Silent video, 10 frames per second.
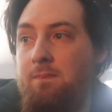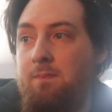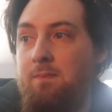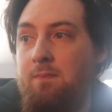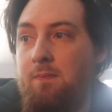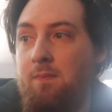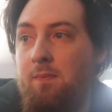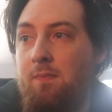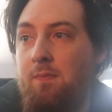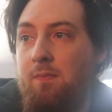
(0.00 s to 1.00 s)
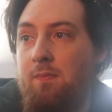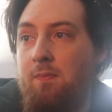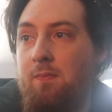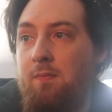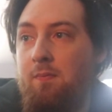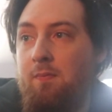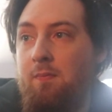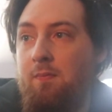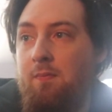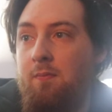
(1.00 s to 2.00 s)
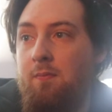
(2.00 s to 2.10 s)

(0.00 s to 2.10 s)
[no speech]